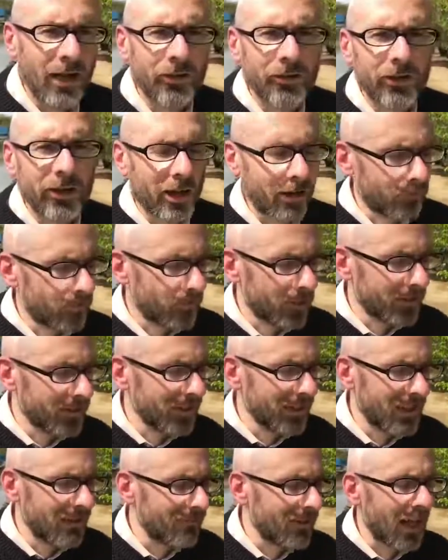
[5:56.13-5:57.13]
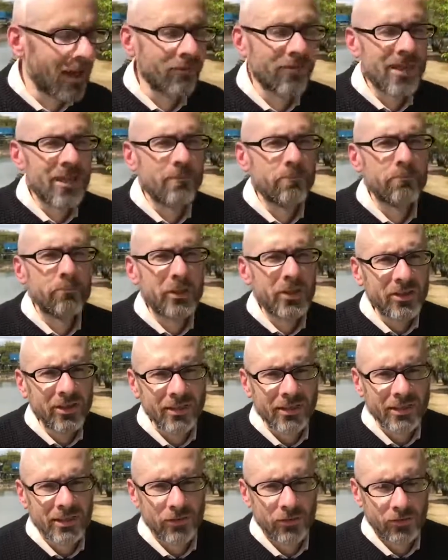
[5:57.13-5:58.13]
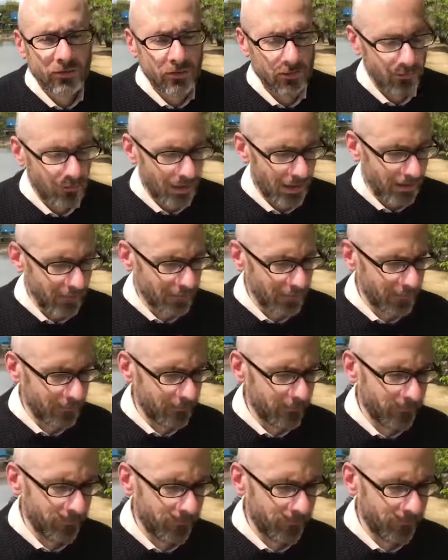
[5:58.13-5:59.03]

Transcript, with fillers: Hell, the government didn't even have the ability to do that.